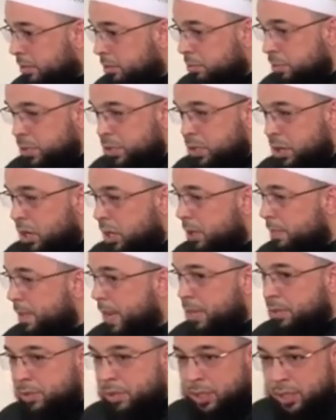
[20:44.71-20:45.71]
When we talk
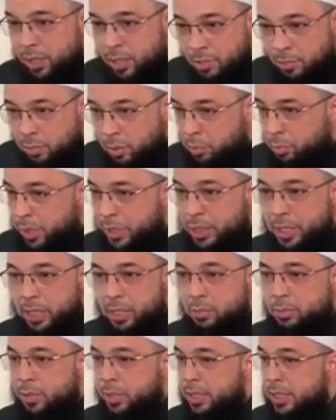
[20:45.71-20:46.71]
about what we're
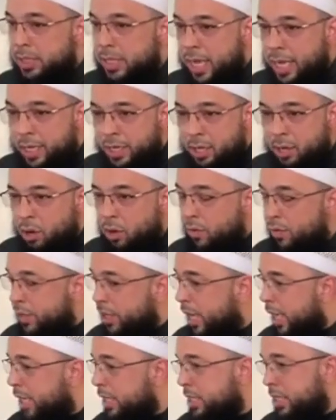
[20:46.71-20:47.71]
dealing with today, the
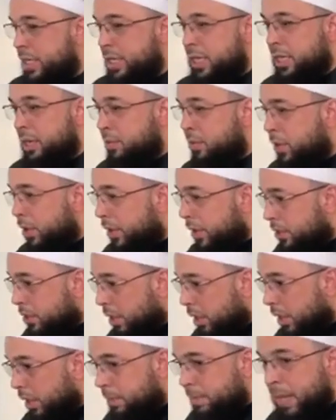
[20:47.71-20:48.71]
COVID nineteen, and
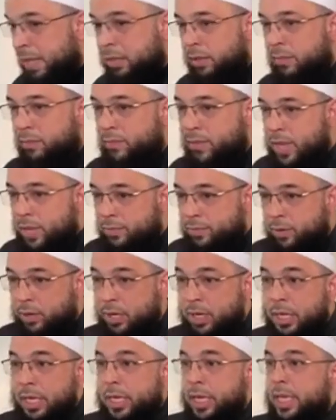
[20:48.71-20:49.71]
talking about the fever
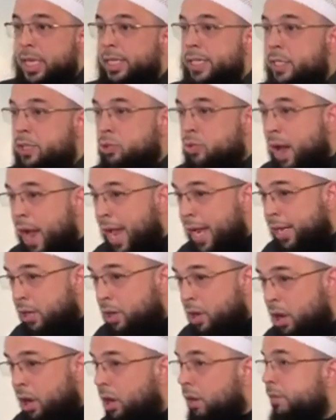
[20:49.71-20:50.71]
and the dry
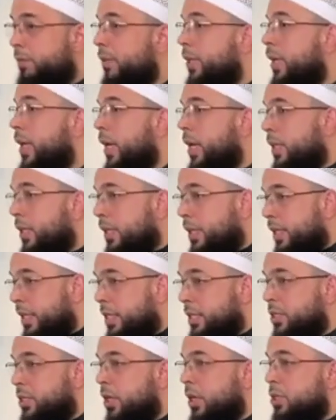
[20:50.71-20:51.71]
cough and the other
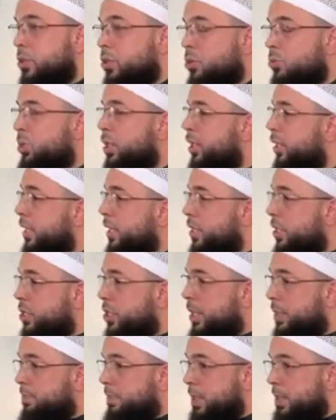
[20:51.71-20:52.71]
things that are associated, these are
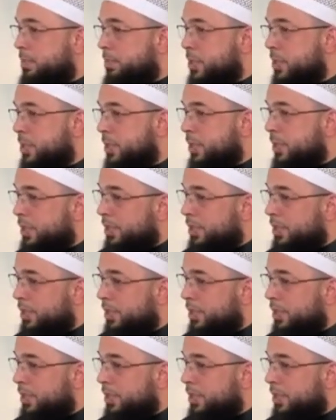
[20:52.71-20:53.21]
symptoms,